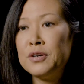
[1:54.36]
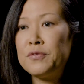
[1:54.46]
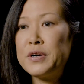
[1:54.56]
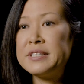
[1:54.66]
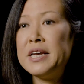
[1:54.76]

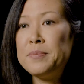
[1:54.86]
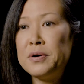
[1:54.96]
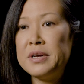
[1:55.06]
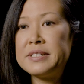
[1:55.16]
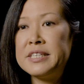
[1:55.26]
For
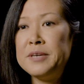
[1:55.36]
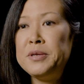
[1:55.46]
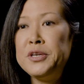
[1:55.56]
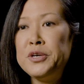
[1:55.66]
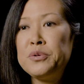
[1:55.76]
example, a
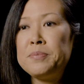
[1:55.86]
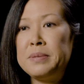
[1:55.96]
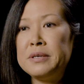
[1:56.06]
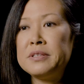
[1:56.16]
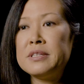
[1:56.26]
CPU with
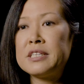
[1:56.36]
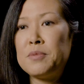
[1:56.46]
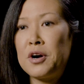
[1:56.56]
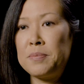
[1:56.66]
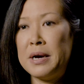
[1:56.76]
built-in
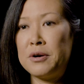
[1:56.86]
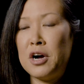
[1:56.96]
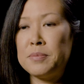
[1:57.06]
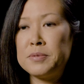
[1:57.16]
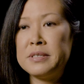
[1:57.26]
smart power
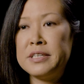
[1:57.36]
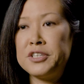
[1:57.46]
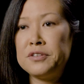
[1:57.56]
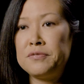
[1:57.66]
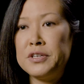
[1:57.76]

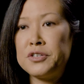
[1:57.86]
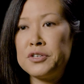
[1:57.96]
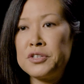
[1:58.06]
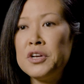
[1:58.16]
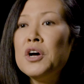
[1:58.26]
optimization
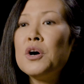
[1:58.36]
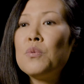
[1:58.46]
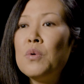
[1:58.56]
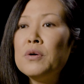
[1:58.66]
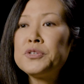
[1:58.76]
features
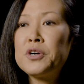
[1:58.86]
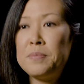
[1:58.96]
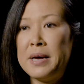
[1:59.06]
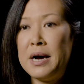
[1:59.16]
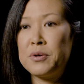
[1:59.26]
won't draw
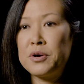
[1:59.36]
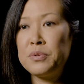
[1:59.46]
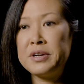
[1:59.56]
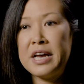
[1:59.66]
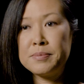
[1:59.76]
power
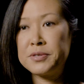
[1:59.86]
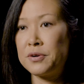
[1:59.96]
when apps